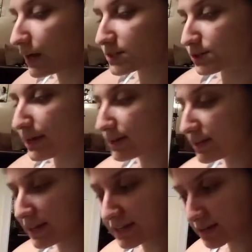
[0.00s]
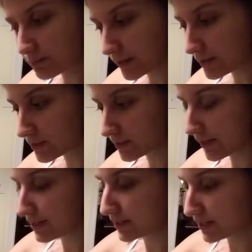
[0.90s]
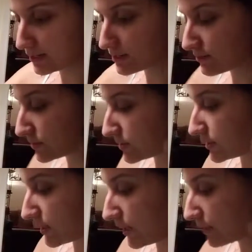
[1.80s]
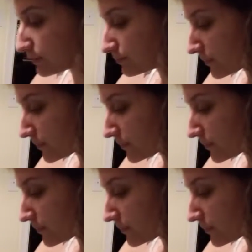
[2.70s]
So now that that's in place and the adhesive is sticking,